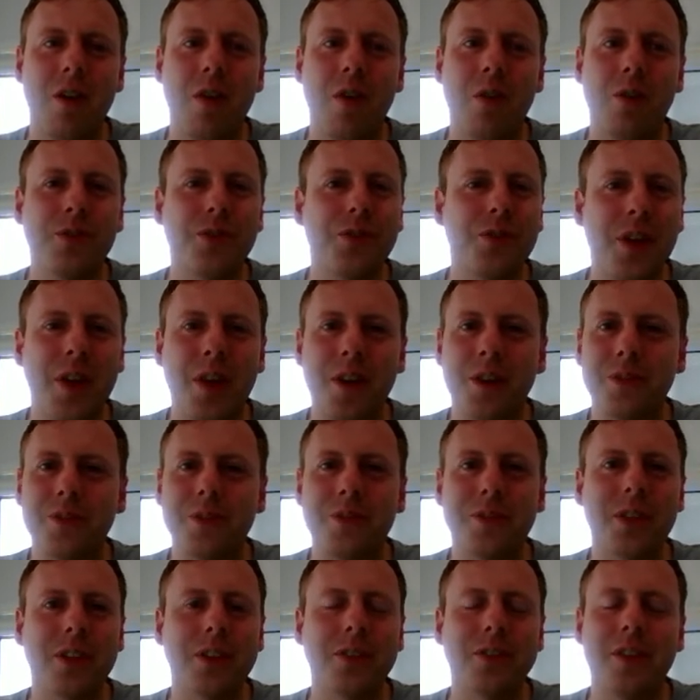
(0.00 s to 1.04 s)
odd
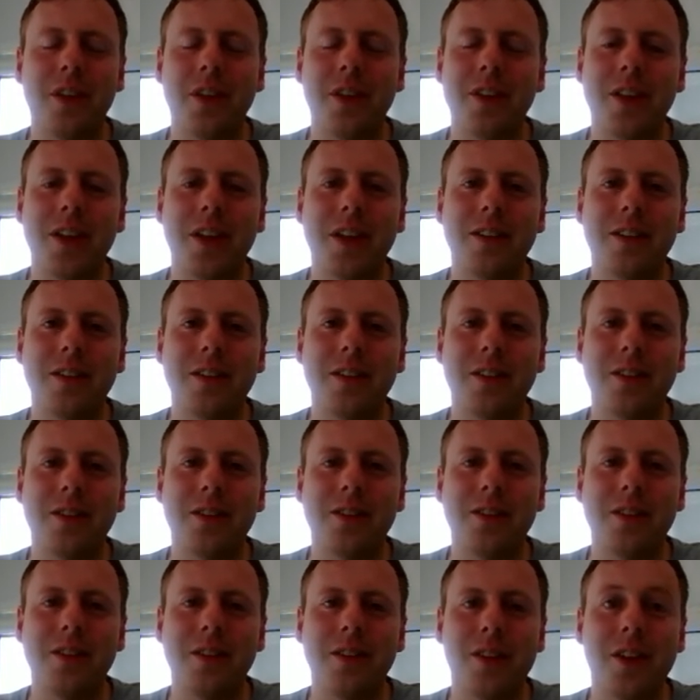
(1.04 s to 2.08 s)
sounds, things like that,
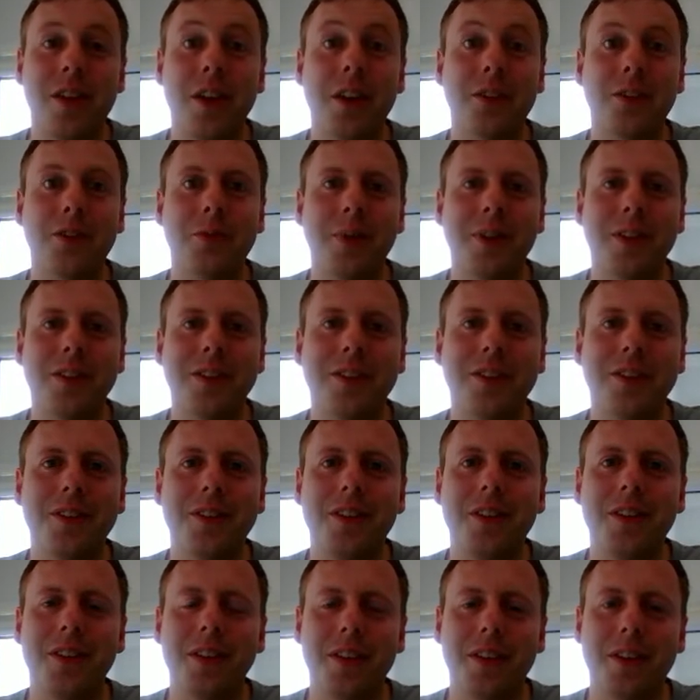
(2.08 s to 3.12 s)
the unexpected,
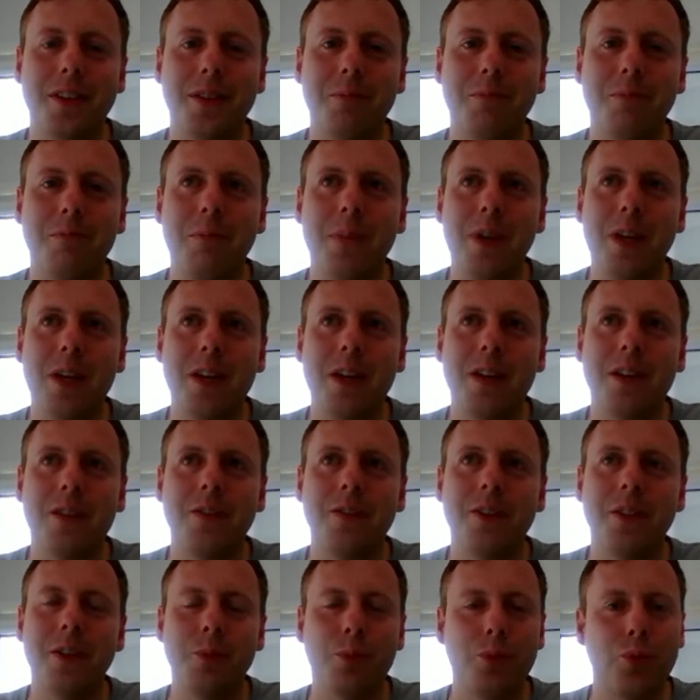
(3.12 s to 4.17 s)
then
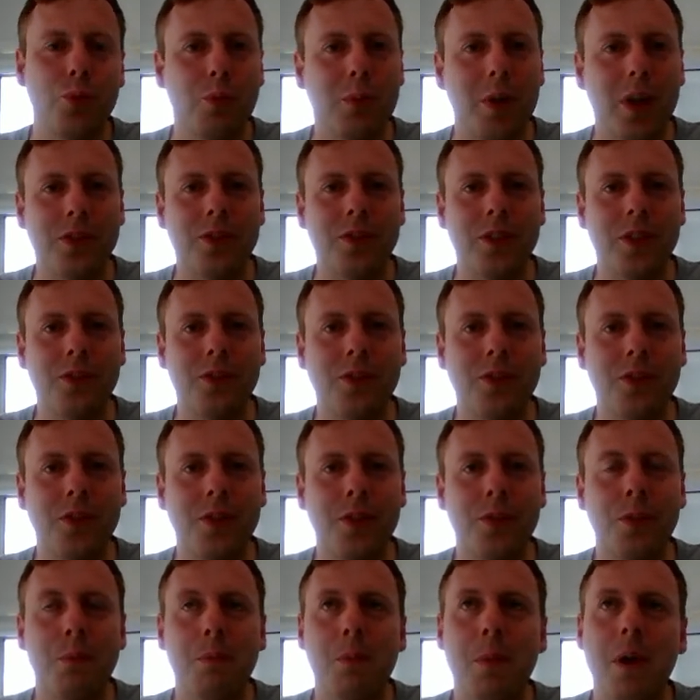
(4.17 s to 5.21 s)
it would all make sense to
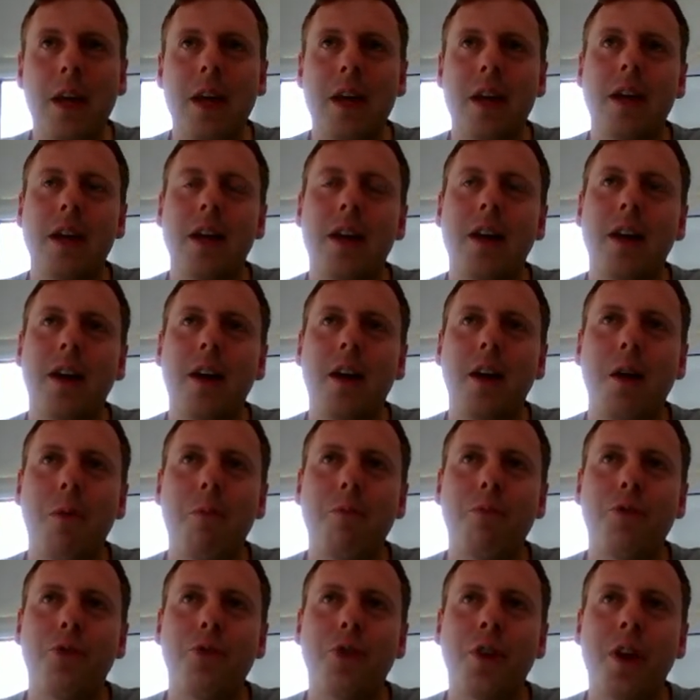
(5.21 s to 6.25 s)
you.
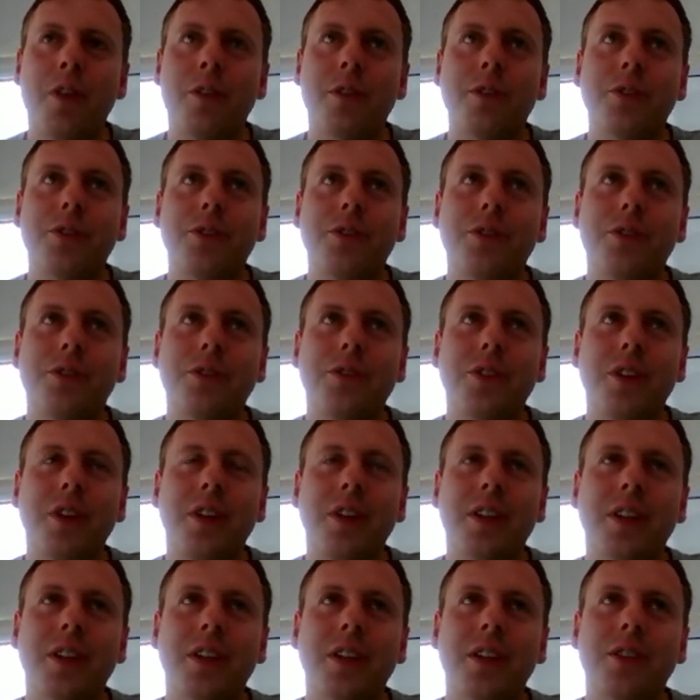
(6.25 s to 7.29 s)
For others,
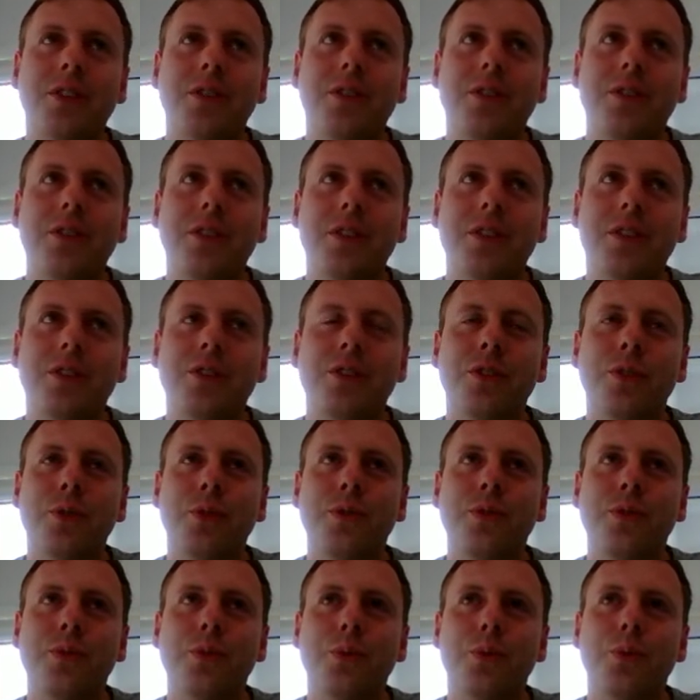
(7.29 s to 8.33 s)
I guess it's
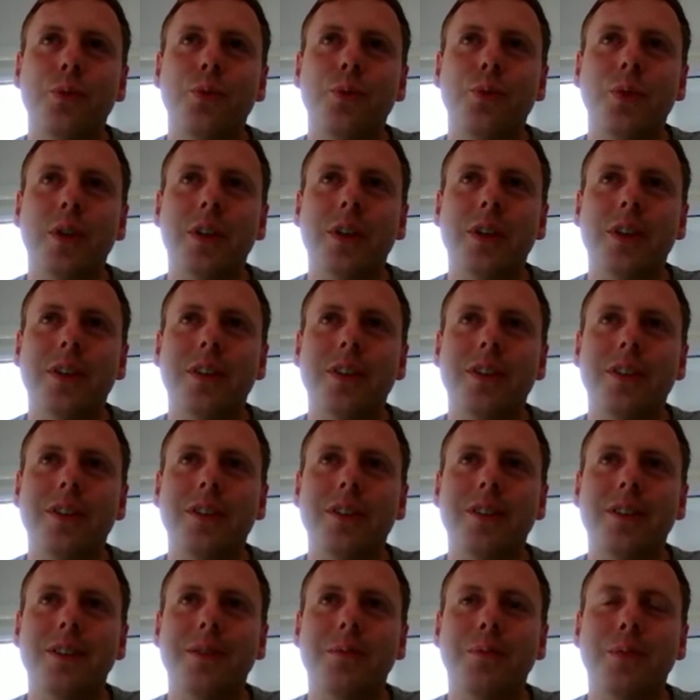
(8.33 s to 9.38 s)
useful,
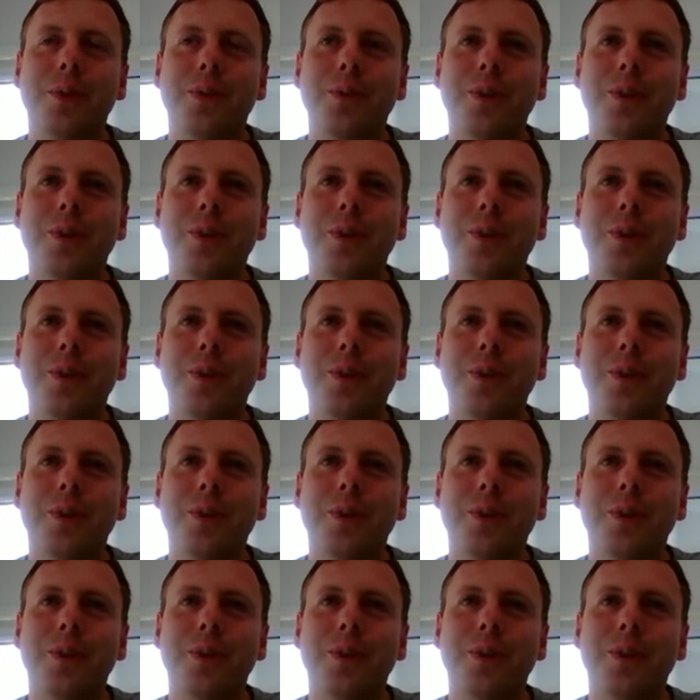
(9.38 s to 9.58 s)
be